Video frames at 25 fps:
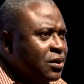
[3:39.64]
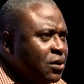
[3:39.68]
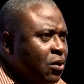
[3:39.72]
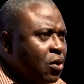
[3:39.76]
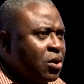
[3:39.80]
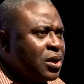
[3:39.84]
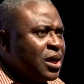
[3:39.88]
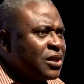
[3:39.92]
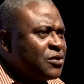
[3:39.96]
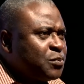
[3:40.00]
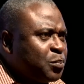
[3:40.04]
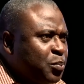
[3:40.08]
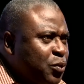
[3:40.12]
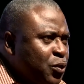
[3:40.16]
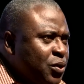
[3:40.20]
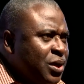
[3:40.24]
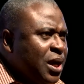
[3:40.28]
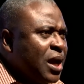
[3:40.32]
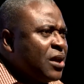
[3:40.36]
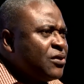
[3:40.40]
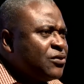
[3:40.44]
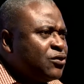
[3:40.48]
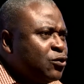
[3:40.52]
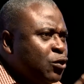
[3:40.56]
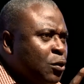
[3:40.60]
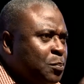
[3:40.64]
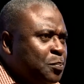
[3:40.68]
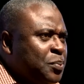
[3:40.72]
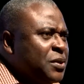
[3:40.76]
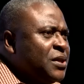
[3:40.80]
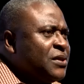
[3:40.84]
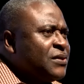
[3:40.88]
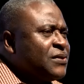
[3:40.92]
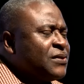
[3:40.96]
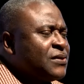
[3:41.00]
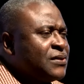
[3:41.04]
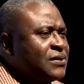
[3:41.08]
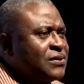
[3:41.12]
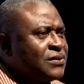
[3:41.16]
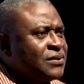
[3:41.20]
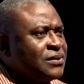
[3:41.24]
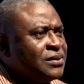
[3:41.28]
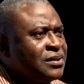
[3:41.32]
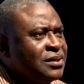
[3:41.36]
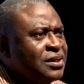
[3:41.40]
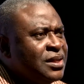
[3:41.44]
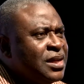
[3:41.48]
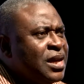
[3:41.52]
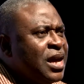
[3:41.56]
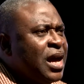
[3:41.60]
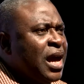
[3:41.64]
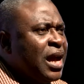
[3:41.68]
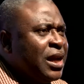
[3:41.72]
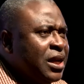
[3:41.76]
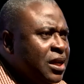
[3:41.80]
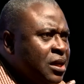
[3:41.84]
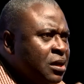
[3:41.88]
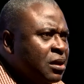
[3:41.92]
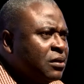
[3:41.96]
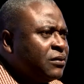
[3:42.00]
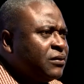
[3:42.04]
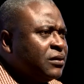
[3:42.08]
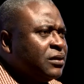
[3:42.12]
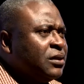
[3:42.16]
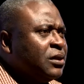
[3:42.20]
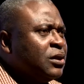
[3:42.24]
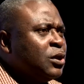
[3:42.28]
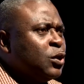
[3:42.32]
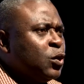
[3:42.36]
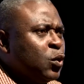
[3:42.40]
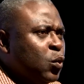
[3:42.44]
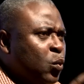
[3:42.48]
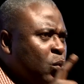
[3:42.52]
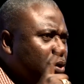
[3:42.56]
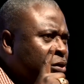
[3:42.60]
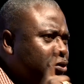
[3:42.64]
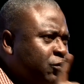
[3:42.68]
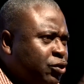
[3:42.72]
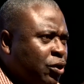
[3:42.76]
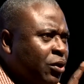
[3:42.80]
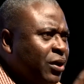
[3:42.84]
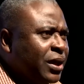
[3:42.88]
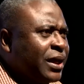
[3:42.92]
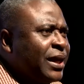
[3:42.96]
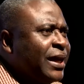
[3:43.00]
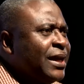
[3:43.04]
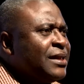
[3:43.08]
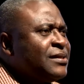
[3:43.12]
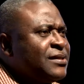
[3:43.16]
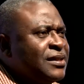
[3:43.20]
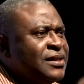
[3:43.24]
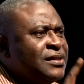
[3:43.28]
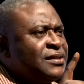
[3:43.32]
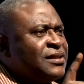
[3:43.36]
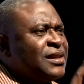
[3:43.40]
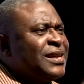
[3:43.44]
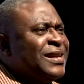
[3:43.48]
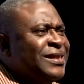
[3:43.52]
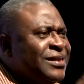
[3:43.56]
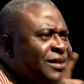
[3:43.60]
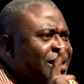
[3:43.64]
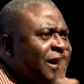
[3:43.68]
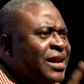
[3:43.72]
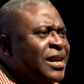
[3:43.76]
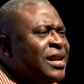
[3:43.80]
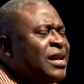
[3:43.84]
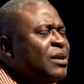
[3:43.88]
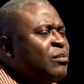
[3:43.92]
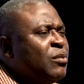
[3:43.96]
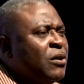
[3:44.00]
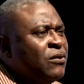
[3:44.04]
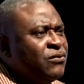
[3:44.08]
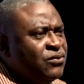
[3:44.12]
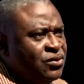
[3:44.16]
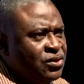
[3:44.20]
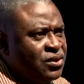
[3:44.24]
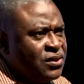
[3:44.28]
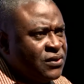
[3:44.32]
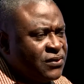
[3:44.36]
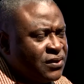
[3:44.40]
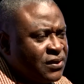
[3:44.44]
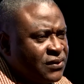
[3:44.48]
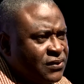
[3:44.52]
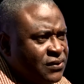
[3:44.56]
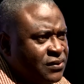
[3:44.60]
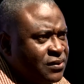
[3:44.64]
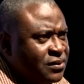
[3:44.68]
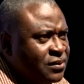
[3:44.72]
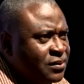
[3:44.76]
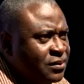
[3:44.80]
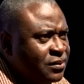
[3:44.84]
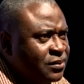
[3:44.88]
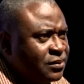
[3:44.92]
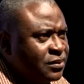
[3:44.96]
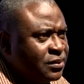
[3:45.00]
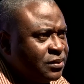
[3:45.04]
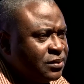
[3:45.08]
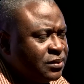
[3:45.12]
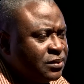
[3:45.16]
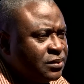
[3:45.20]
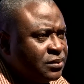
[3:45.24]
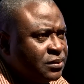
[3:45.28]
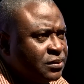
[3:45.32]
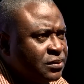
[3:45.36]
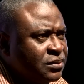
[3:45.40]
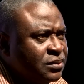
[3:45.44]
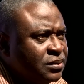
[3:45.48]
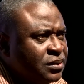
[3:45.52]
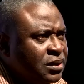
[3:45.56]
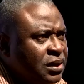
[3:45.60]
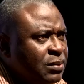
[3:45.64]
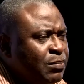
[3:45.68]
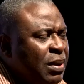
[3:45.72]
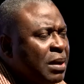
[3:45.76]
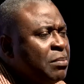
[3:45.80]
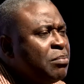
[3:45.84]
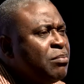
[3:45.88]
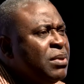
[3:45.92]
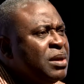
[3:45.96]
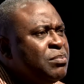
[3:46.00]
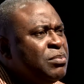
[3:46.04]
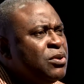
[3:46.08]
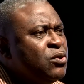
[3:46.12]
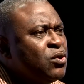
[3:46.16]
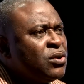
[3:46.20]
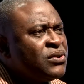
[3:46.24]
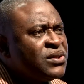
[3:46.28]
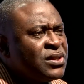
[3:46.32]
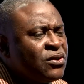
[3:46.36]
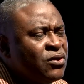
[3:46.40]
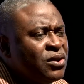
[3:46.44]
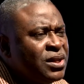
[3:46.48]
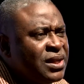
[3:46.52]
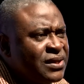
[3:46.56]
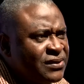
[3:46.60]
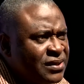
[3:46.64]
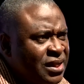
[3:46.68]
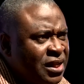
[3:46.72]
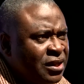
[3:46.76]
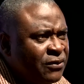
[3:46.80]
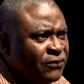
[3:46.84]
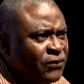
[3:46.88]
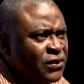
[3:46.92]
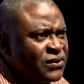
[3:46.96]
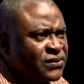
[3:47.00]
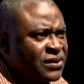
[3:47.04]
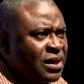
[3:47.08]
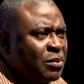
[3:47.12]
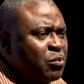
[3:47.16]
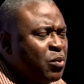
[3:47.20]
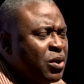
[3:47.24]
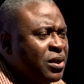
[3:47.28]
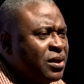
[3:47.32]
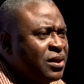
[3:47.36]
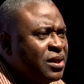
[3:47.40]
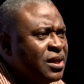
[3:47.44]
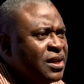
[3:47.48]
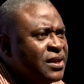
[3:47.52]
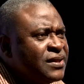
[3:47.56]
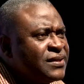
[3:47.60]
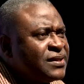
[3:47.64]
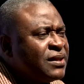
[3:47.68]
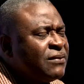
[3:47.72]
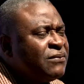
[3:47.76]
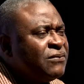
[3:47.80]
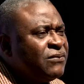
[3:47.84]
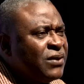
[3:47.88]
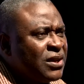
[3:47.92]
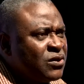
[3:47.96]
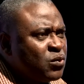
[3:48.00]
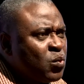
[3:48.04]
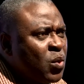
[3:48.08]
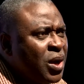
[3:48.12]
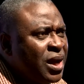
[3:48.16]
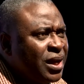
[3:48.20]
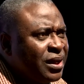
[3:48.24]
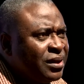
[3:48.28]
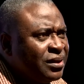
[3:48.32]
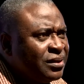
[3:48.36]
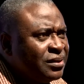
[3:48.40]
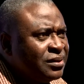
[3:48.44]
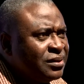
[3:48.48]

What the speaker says: God has pronounced your peace, and nothing will truncate it in the name of Jesus. The Bible made me understand in 1 Samuel 7 verse 1